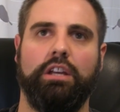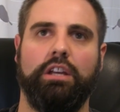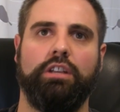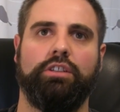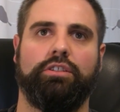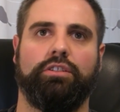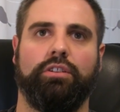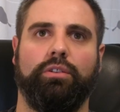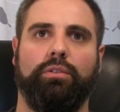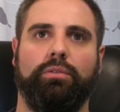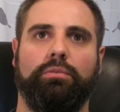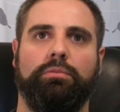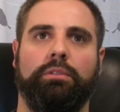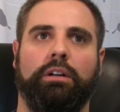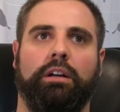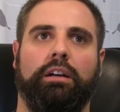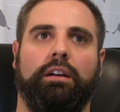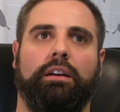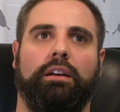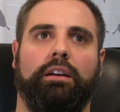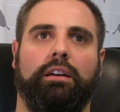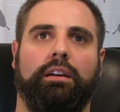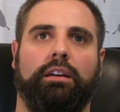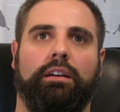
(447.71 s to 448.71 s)
So
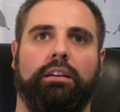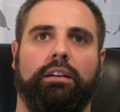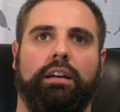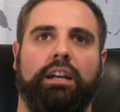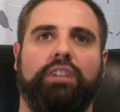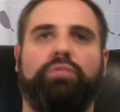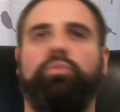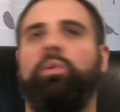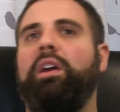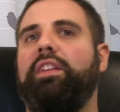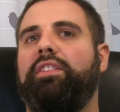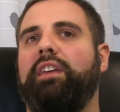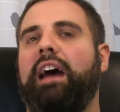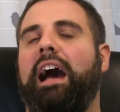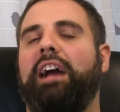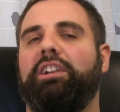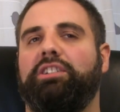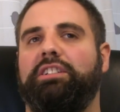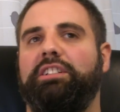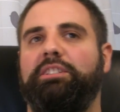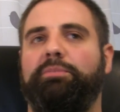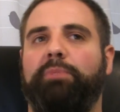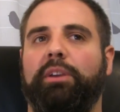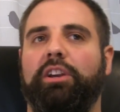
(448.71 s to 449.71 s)
it's weird that
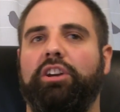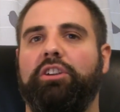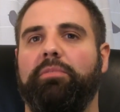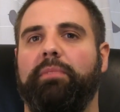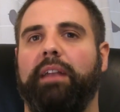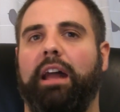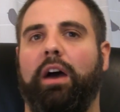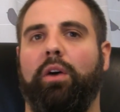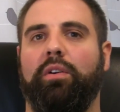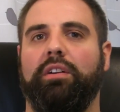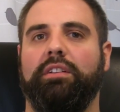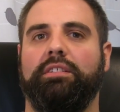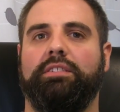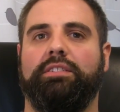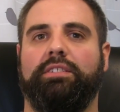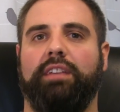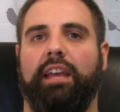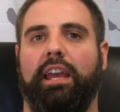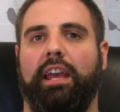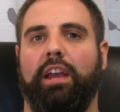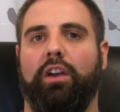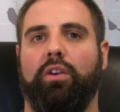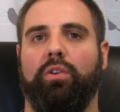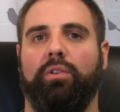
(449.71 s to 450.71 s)
Ashley's been coming out and
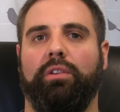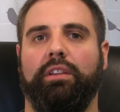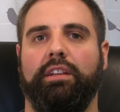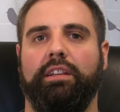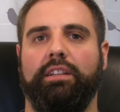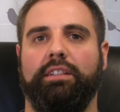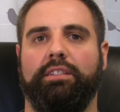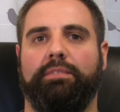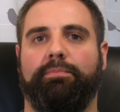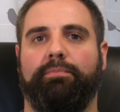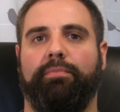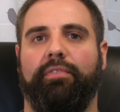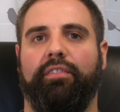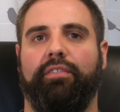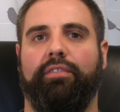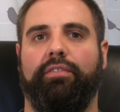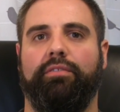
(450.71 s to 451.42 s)
saying all these,